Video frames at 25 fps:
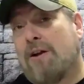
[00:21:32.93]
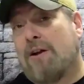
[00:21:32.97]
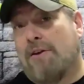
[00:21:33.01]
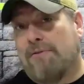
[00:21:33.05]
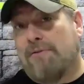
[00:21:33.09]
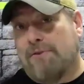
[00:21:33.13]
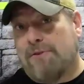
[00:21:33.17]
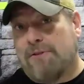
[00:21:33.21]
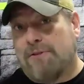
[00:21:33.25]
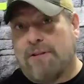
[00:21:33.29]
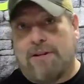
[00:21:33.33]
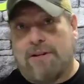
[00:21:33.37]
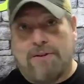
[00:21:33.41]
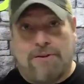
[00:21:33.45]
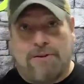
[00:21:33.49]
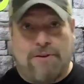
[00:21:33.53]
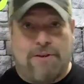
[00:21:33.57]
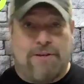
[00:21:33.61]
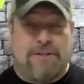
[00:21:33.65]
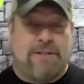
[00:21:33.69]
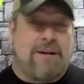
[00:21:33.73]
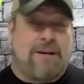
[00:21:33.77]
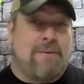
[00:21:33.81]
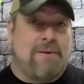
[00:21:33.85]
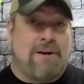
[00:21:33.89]
covers that
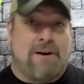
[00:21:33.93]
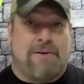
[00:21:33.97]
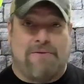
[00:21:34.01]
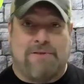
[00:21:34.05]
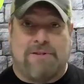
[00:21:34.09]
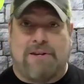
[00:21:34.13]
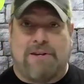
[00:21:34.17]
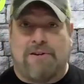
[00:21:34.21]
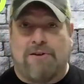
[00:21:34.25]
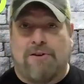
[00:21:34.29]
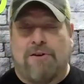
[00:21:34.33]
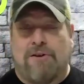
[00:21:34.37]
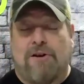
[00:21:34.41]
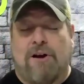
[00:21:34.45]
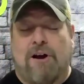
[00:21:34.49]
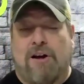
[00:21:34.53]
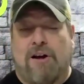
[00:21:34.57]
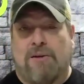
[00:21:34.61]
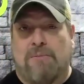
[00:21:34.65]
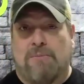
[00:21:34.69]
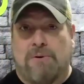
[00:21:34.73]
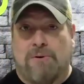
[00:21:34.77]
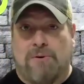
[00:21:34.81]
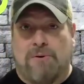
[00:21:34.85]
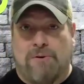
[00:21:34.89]
are the same covers that are on
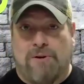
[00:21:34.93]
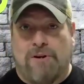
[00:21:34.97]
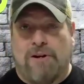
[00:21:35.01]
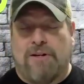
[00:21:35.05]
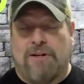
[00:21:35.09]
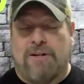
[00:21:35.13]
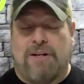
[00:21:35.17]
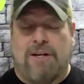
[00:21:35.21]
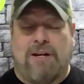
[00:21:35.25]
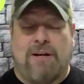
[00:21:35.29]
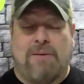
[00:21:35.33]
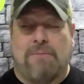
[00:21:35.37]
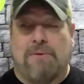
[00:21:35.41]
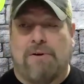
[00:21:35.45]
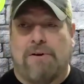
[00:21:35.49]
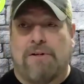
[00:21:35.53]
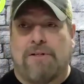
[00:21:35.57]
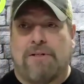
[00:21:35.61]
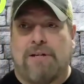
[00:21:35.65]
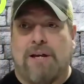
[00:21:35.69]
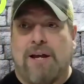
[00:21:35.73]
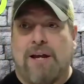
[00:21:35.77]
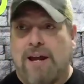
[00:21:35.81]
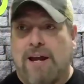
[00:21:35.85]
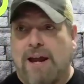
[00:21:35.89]
Audible and on
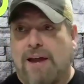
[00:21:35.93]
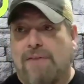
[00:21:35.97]
ebooks.